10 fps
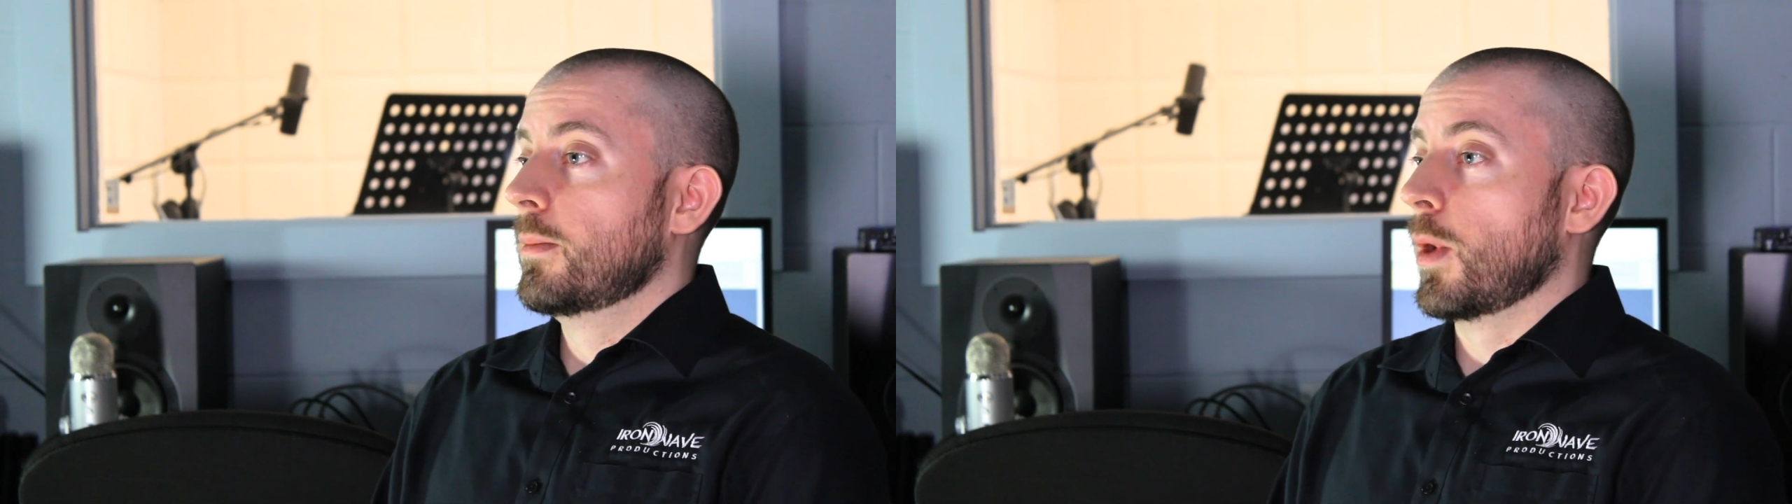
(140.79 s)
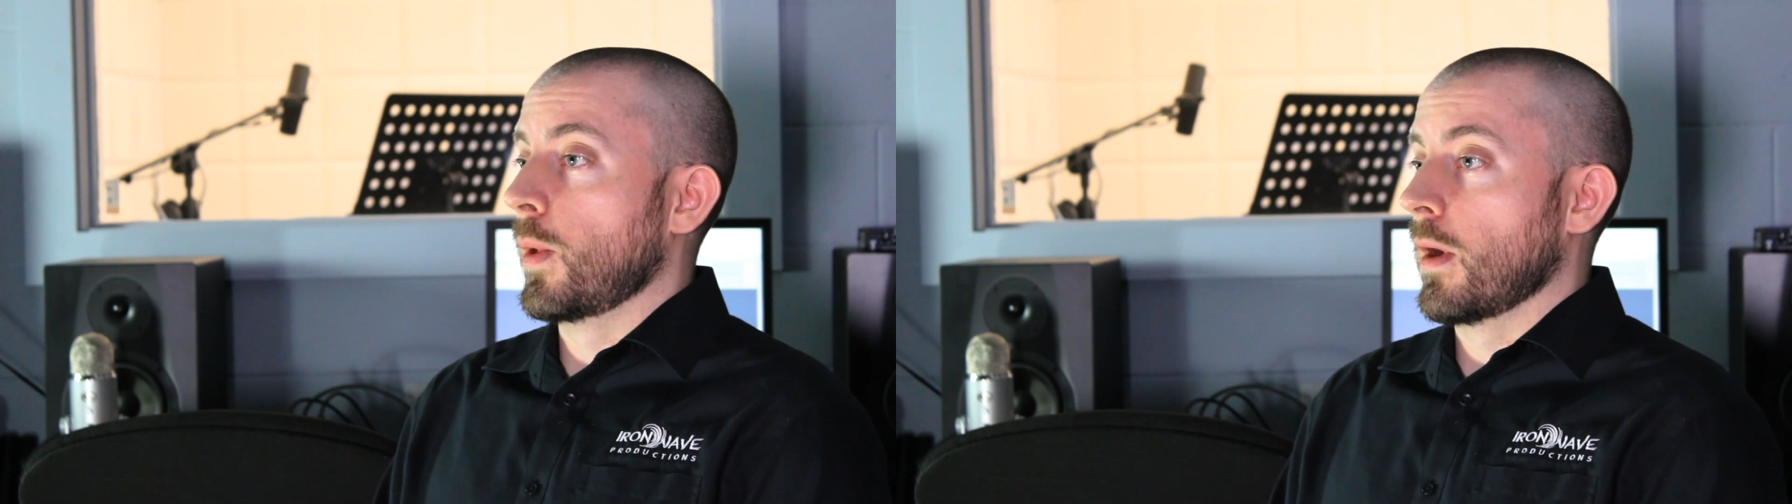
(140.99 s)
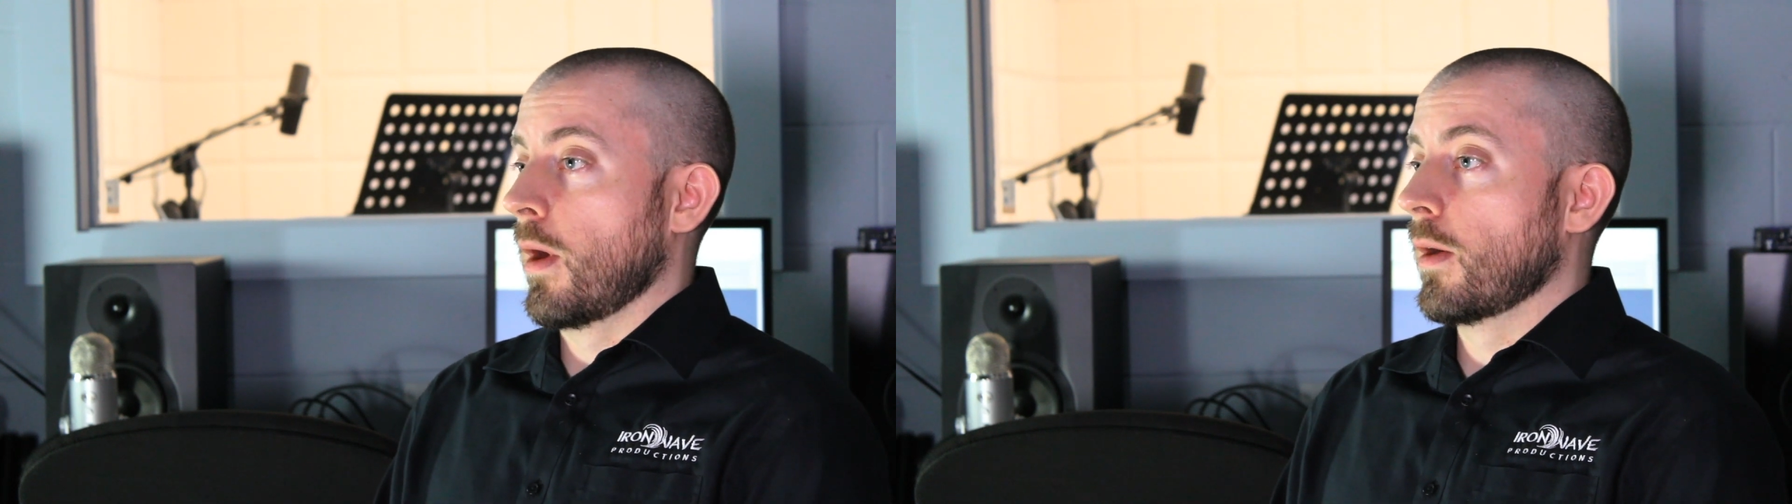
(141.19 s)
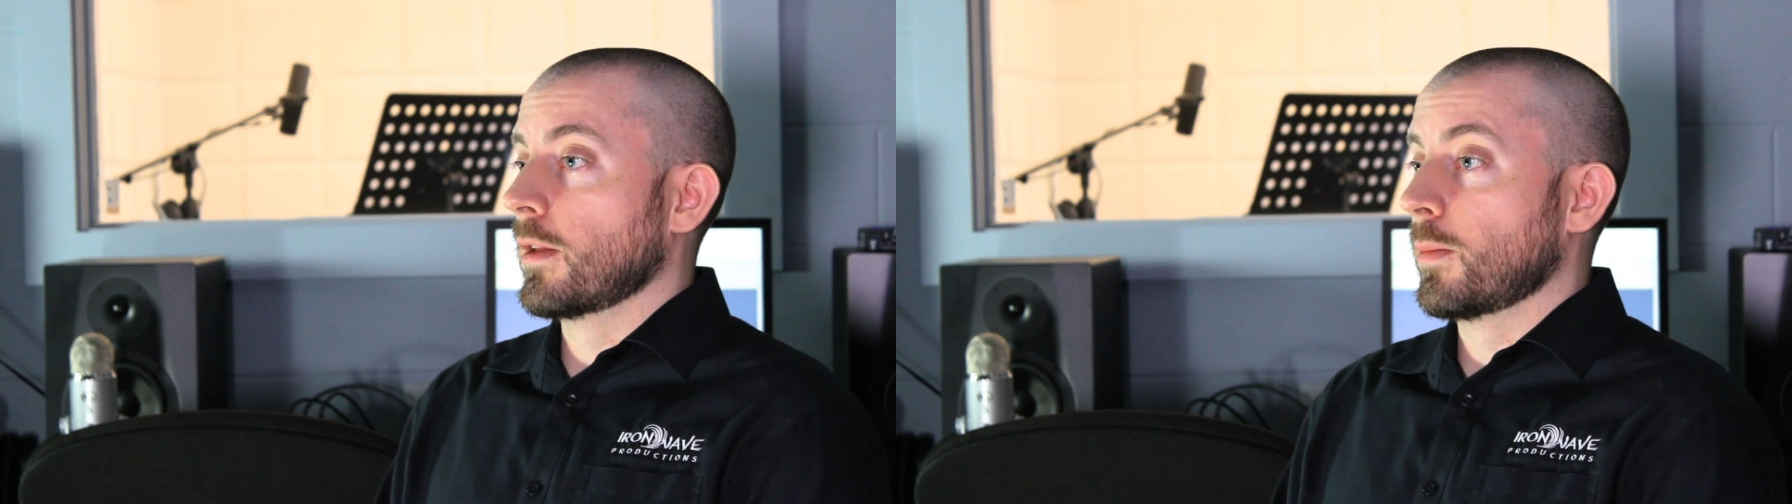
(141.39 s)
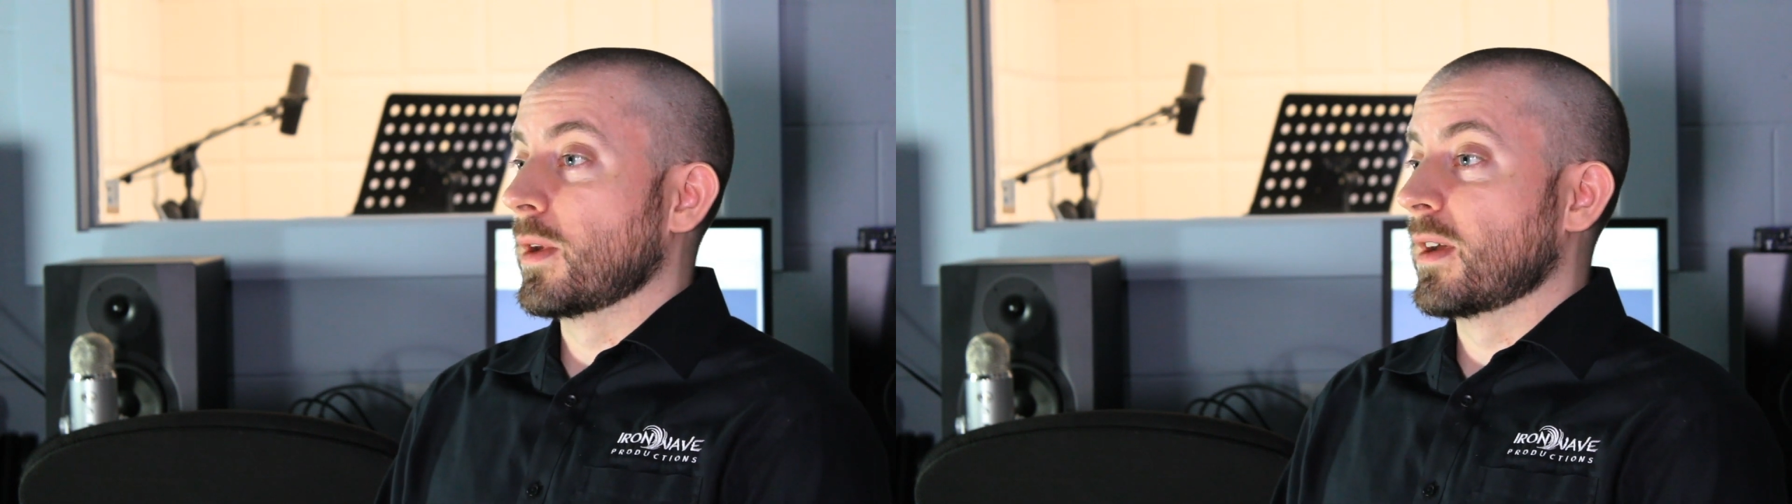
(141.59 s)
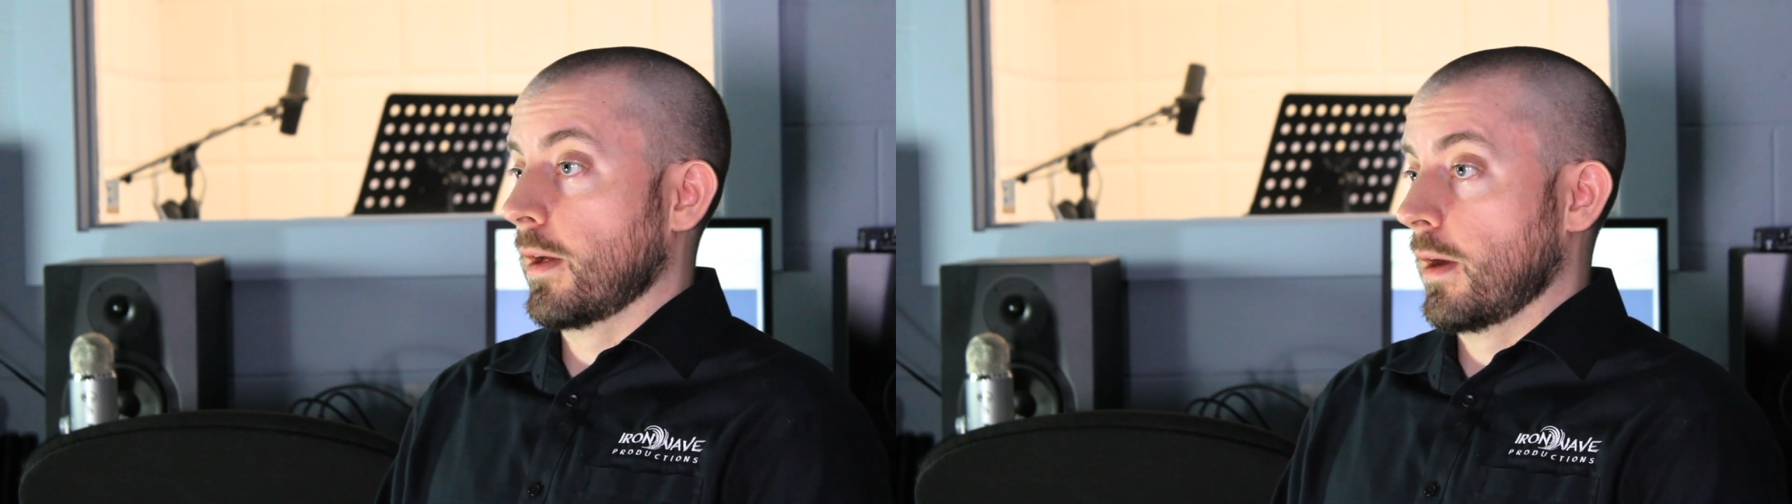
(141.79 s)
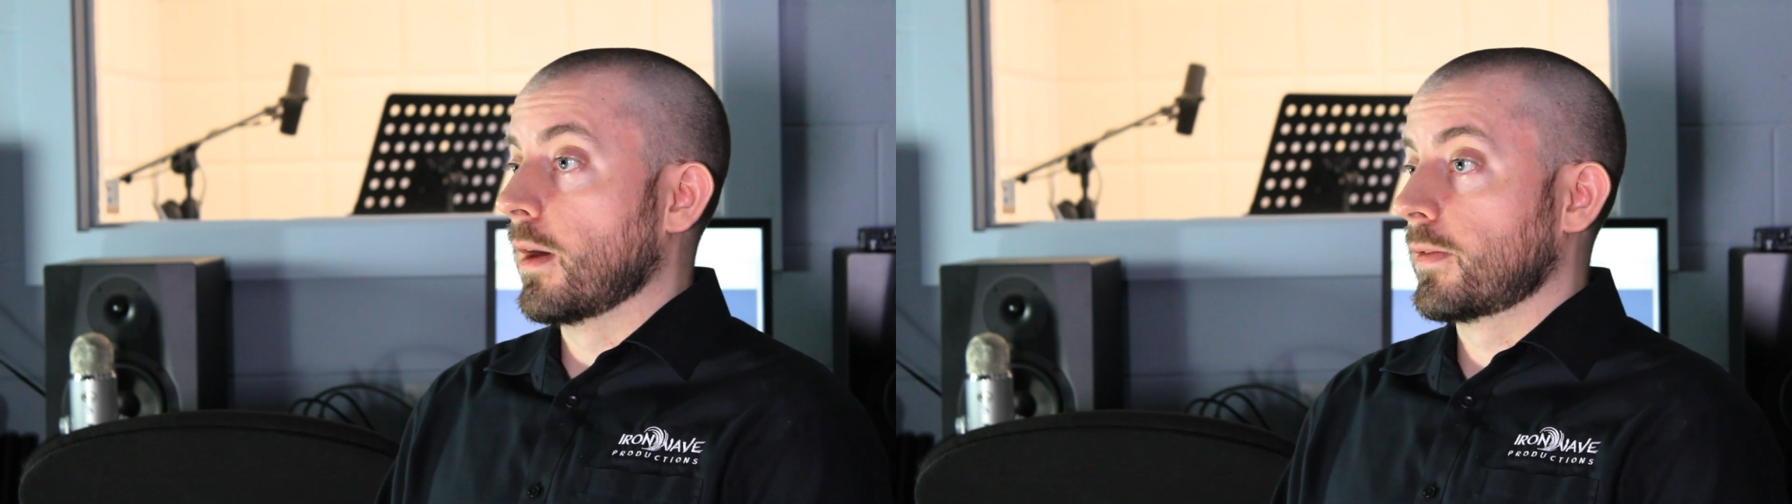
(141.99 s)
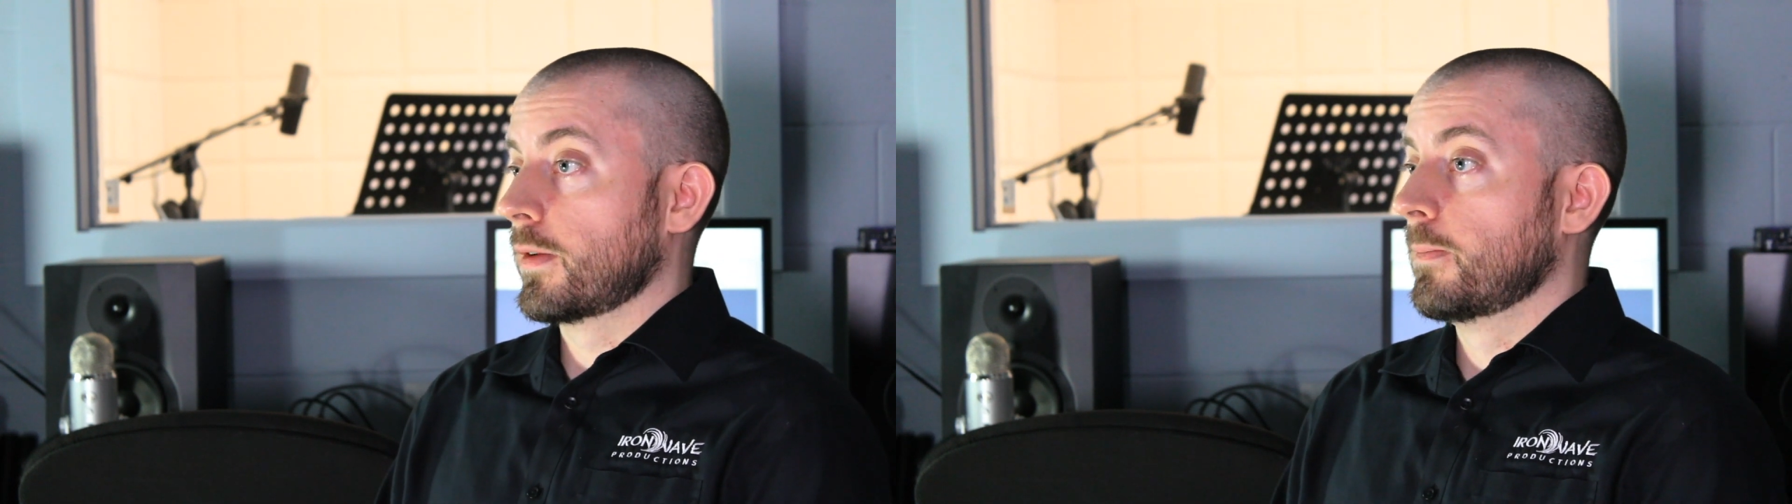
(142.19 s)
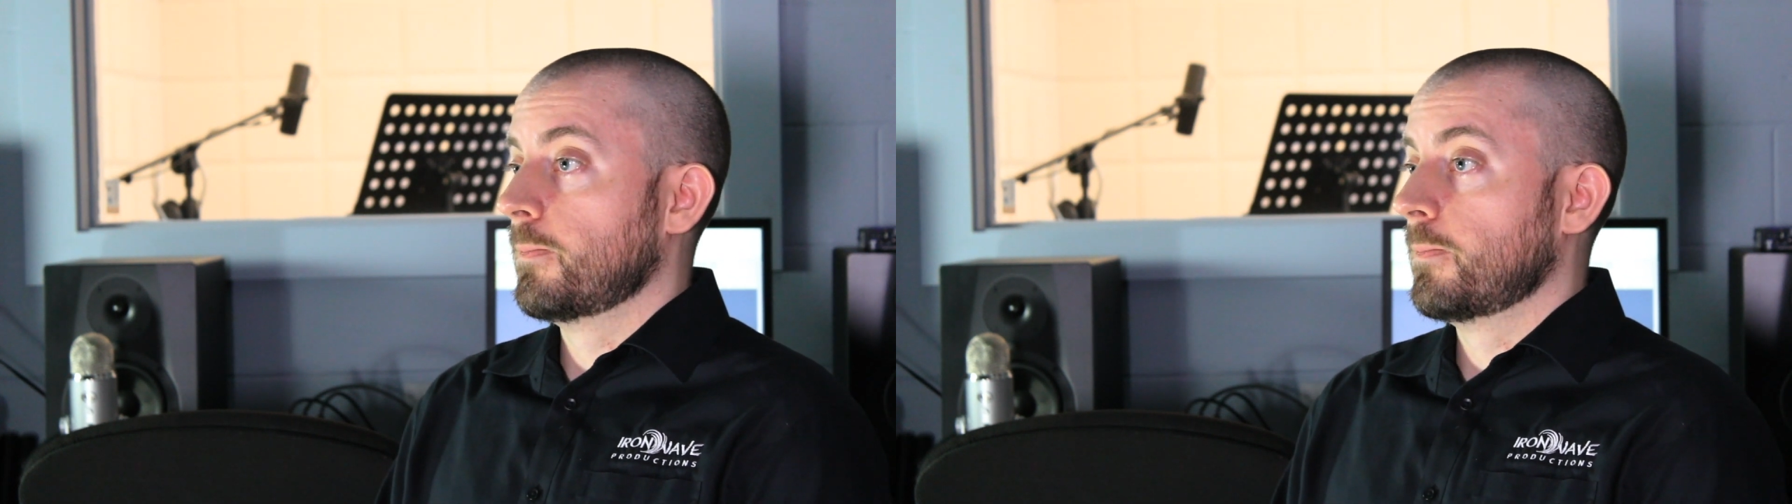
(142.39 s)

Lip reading: but we are a little bit cut off.